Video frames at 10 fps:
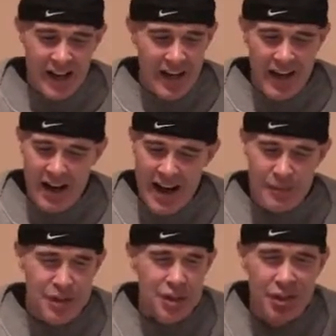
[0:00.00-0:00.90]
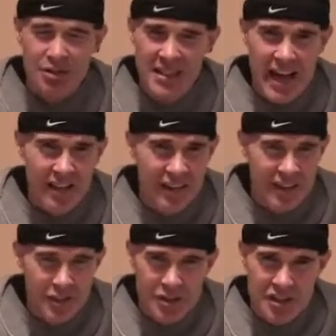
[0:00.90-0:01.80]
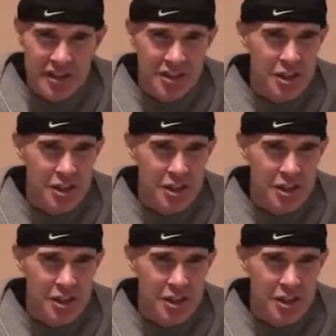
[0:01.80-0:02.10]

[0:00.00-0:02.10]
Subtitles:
Oh, I am so down on Houston,